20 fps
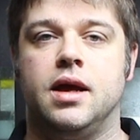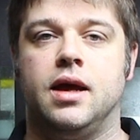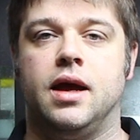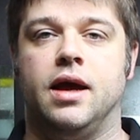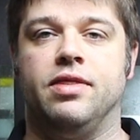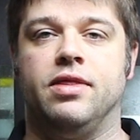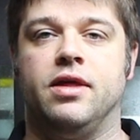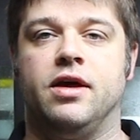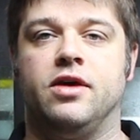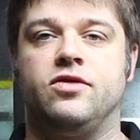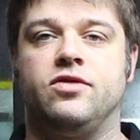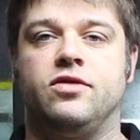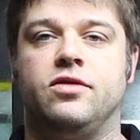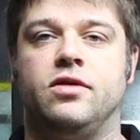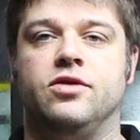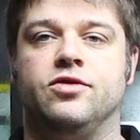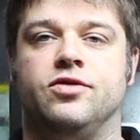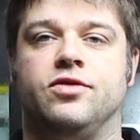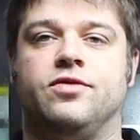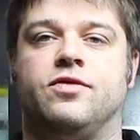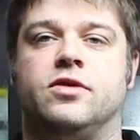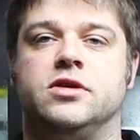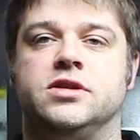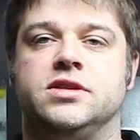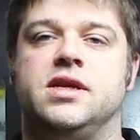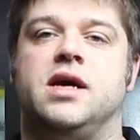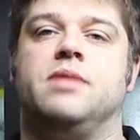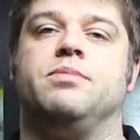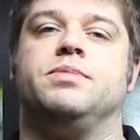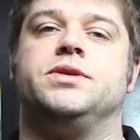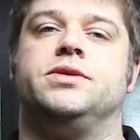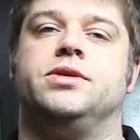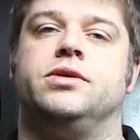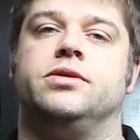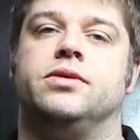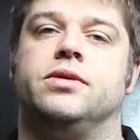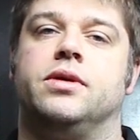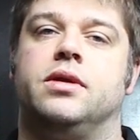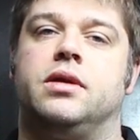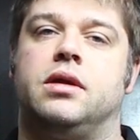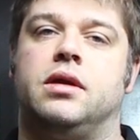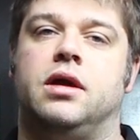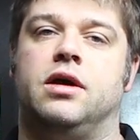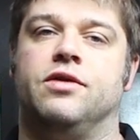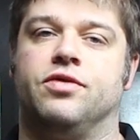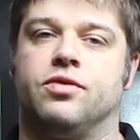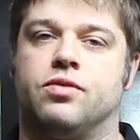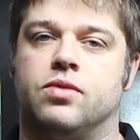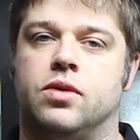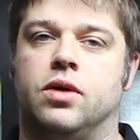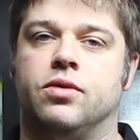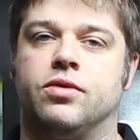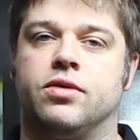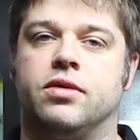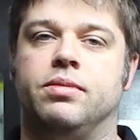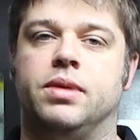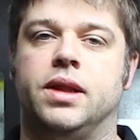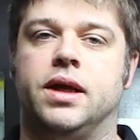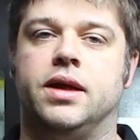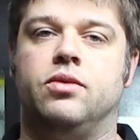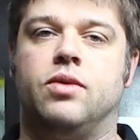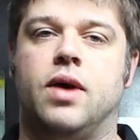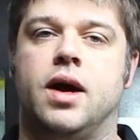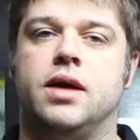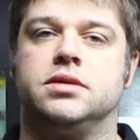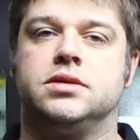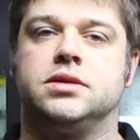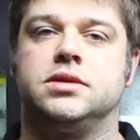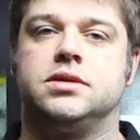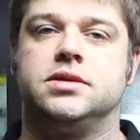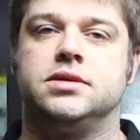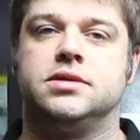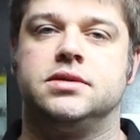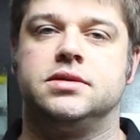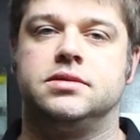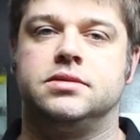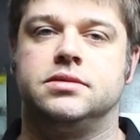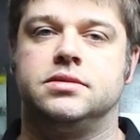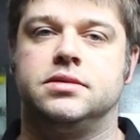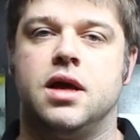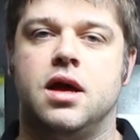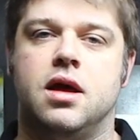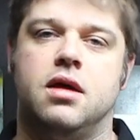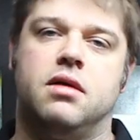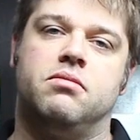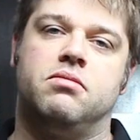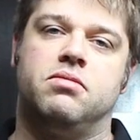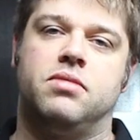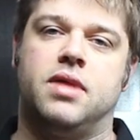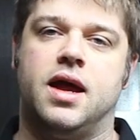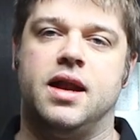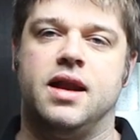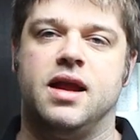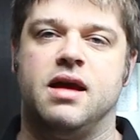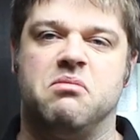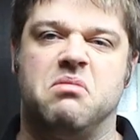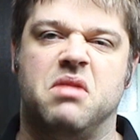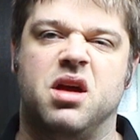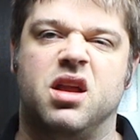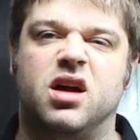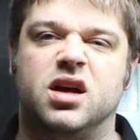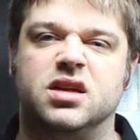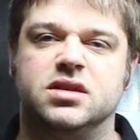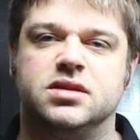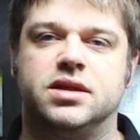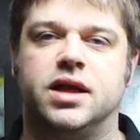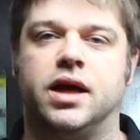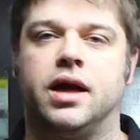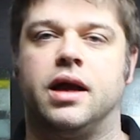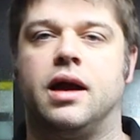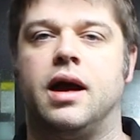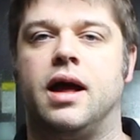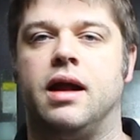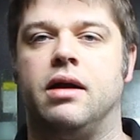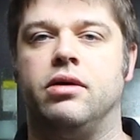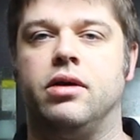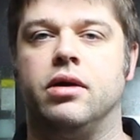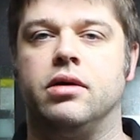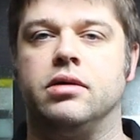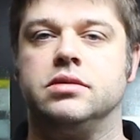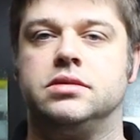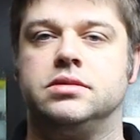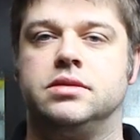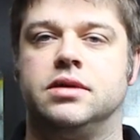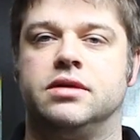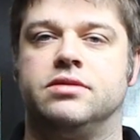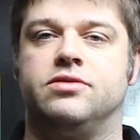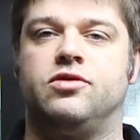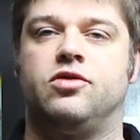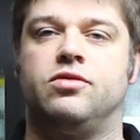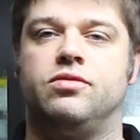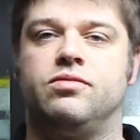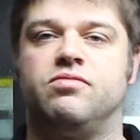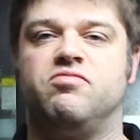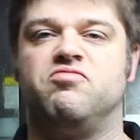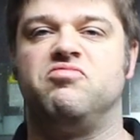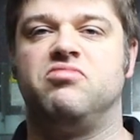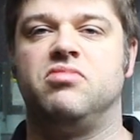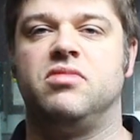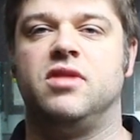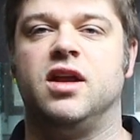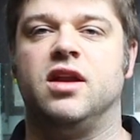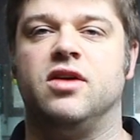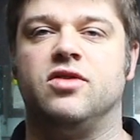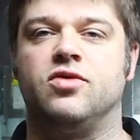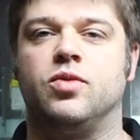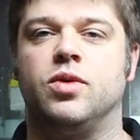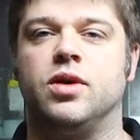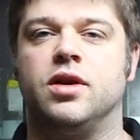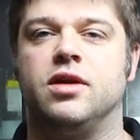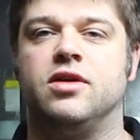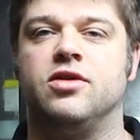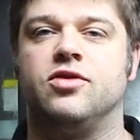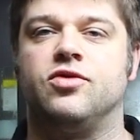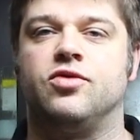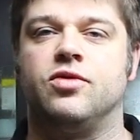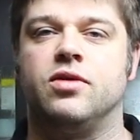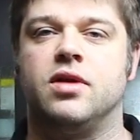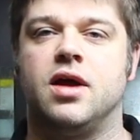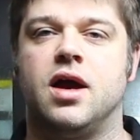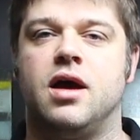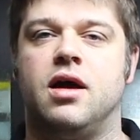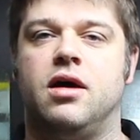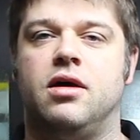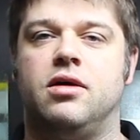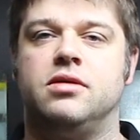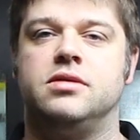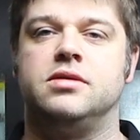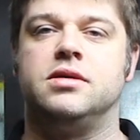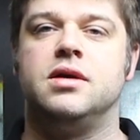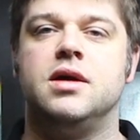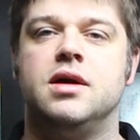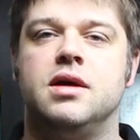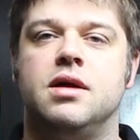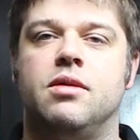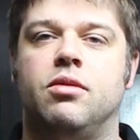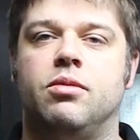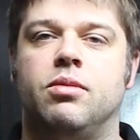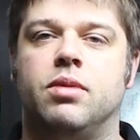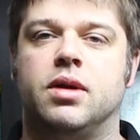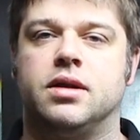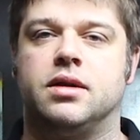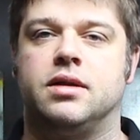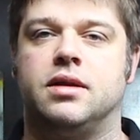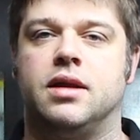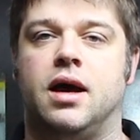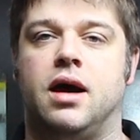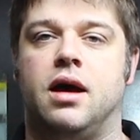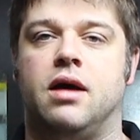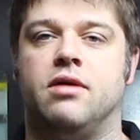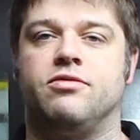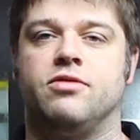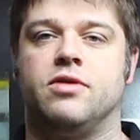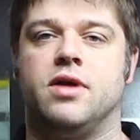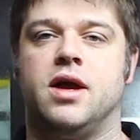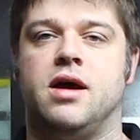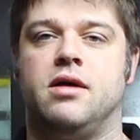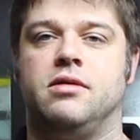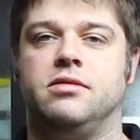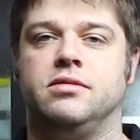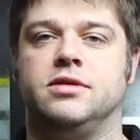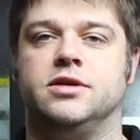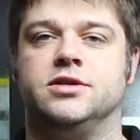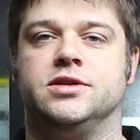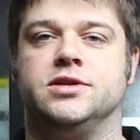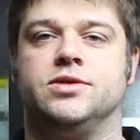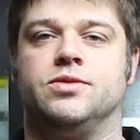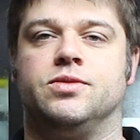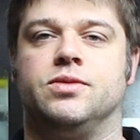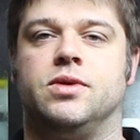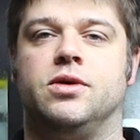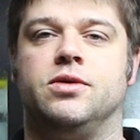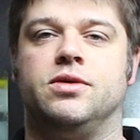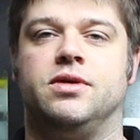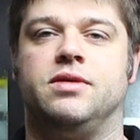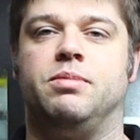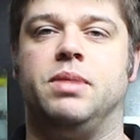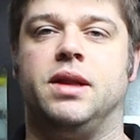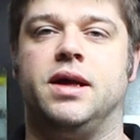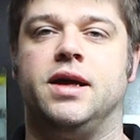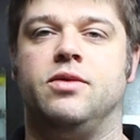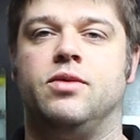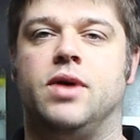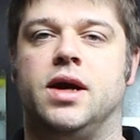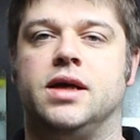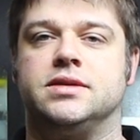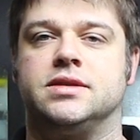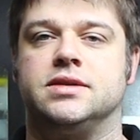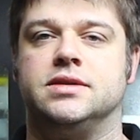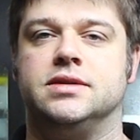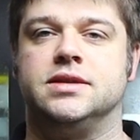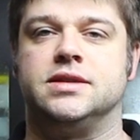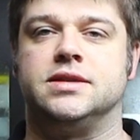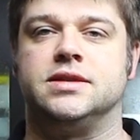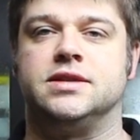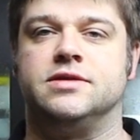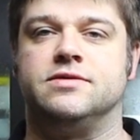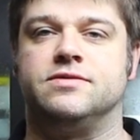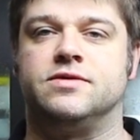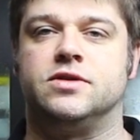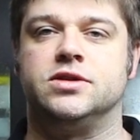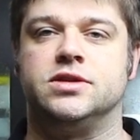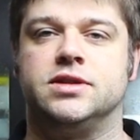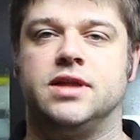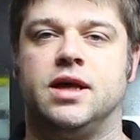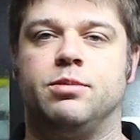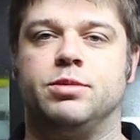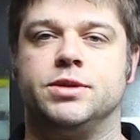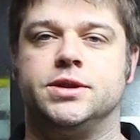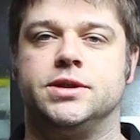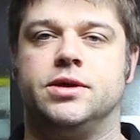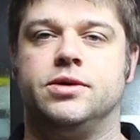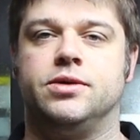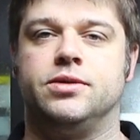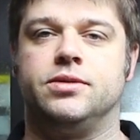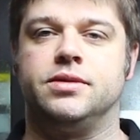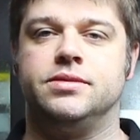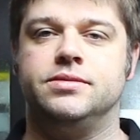and this is the first episode of The Road to Blade West. That name may not stick, I don't know. It is what it is for now, but for now, it's The Road to Blade West, and this is the first episode.